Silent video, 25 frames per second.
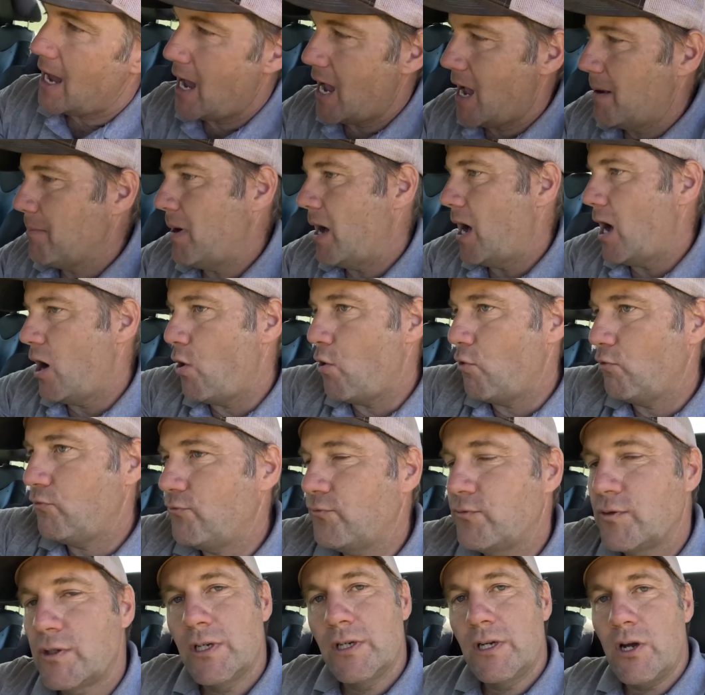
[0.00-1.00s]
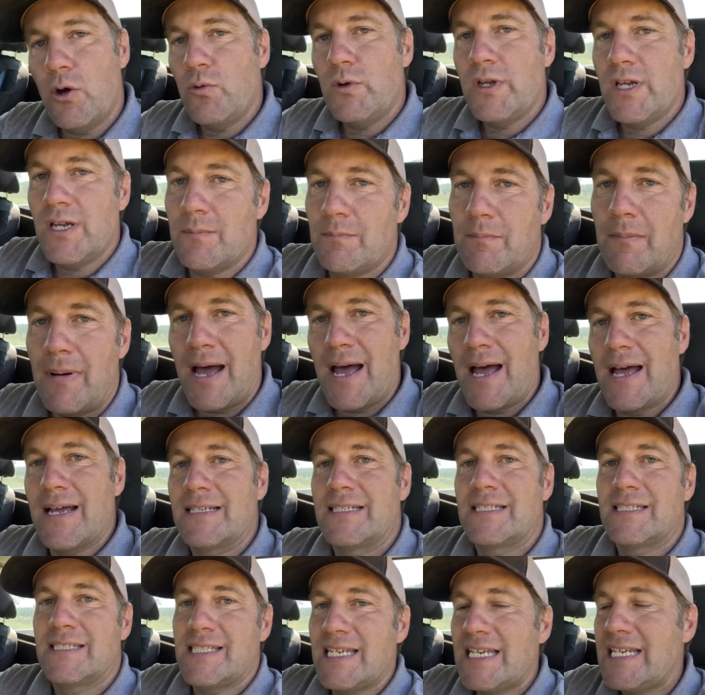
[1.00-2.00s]
I'm off to go get my
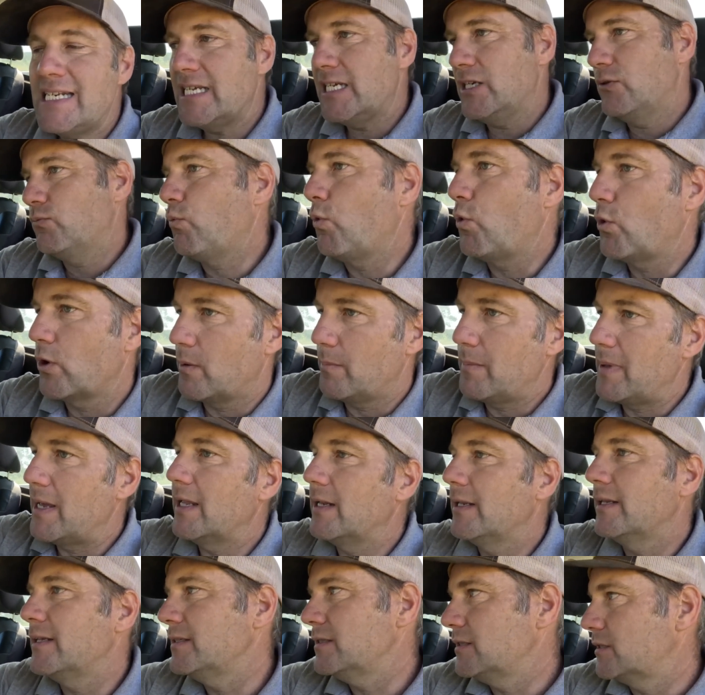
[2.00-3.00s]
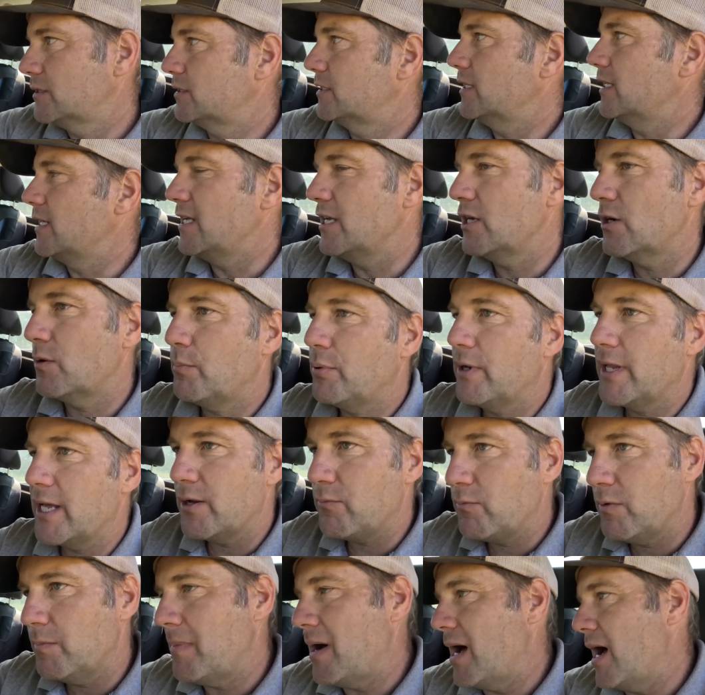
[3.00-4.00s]
seeded watermelons to
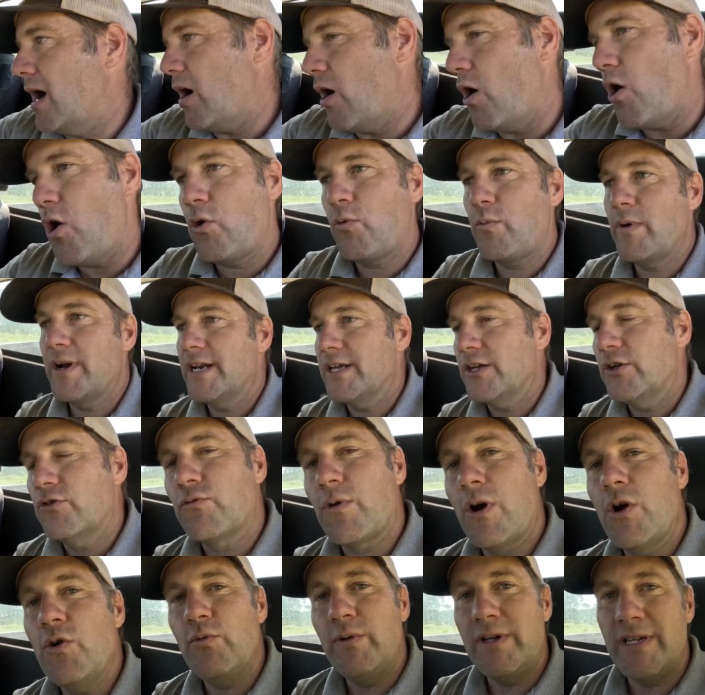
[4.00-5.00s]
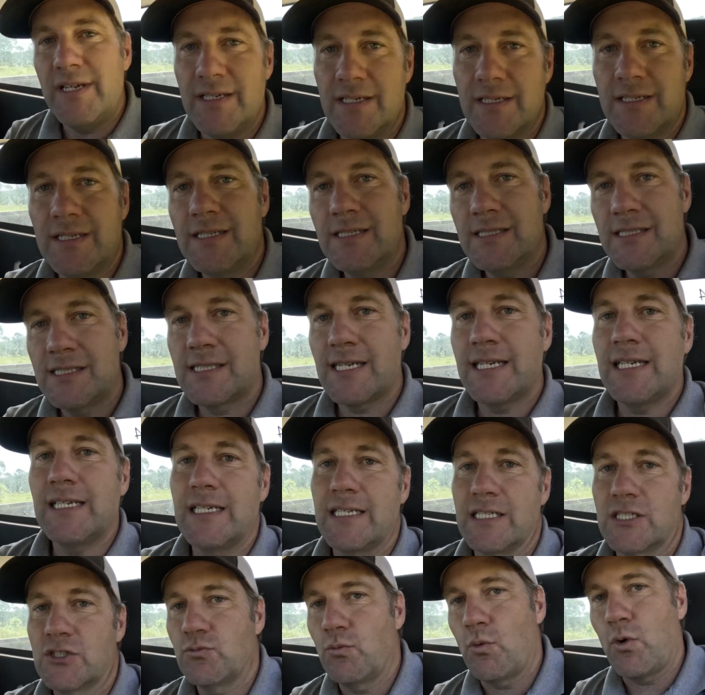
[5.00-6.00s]
interplant with my already growing
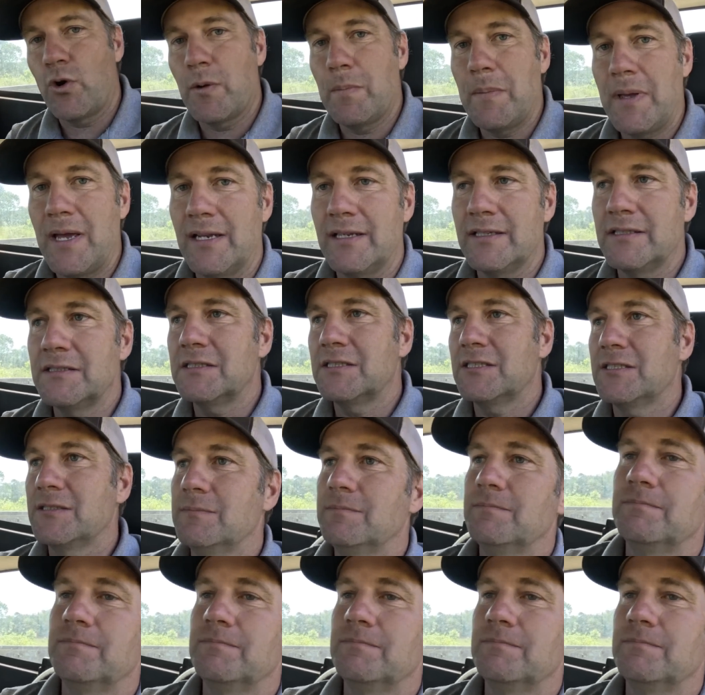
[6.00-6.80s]
seedless watermelons.